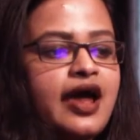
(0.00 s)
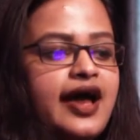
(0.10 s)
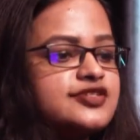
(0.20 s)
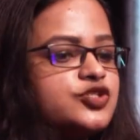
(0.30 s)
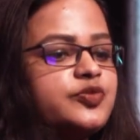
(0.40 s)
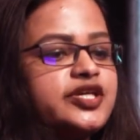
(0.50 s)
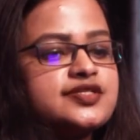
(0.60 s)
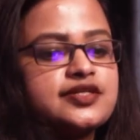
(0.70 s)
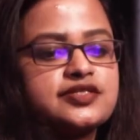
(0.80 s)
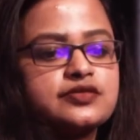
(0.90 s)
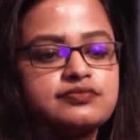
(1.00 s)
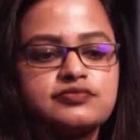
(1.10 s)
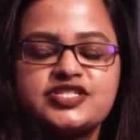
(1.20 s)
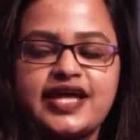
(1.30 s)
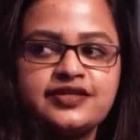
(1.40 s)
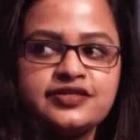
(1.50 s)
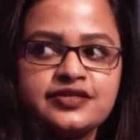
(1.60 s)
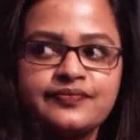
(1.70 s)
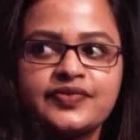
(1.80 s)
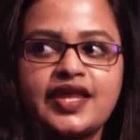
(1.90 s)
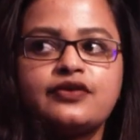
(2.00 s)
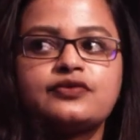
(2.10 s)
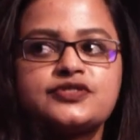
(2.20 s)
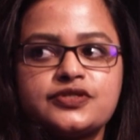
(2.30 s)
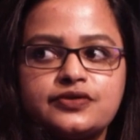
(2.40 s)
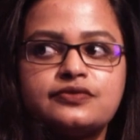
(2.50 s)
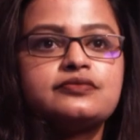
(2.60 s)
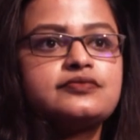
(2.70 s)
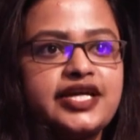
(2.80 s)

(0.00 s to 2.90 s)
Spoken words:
has to be a certain standard and also